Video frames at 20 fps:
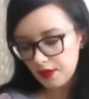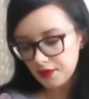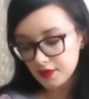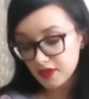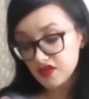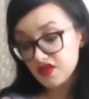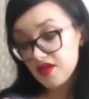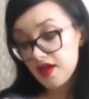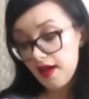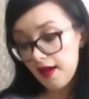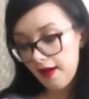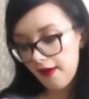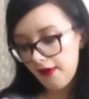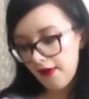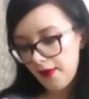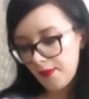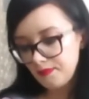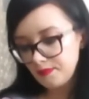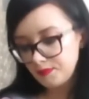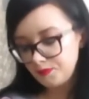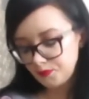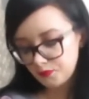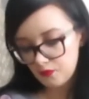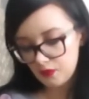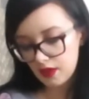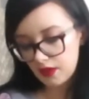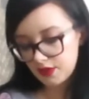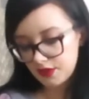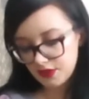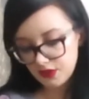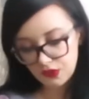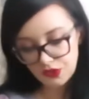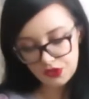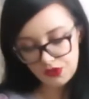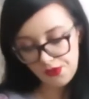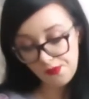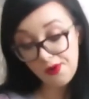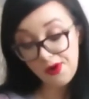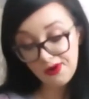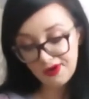so yeah, I still do
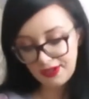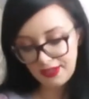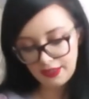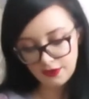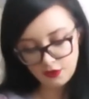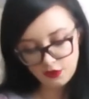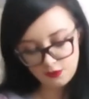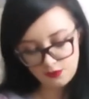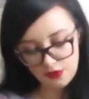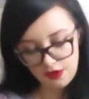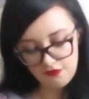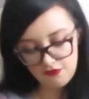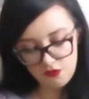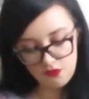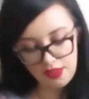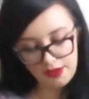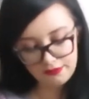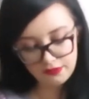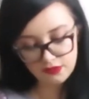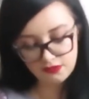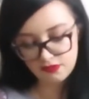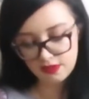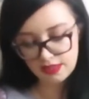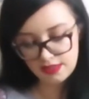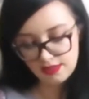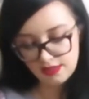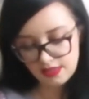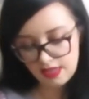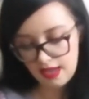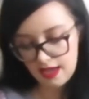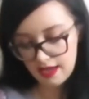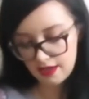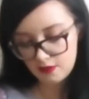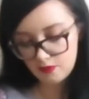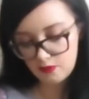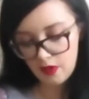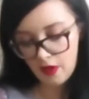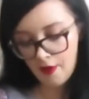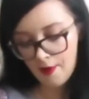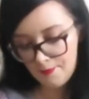her workouts, but I thought that was really sad.
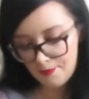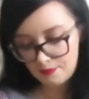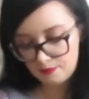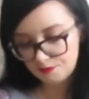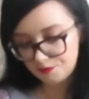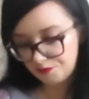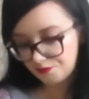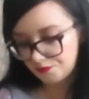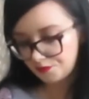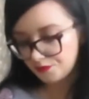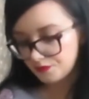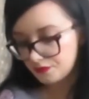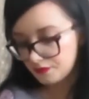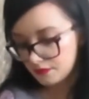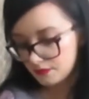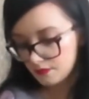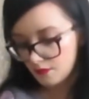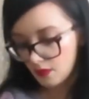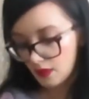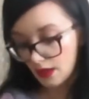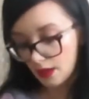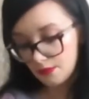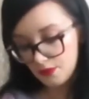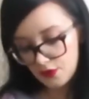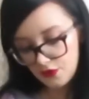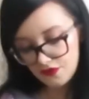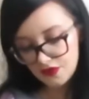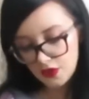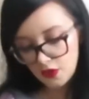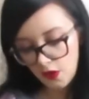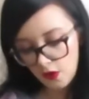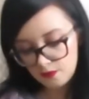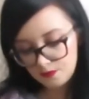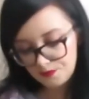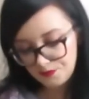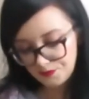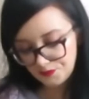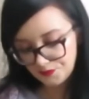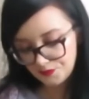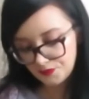But moving on.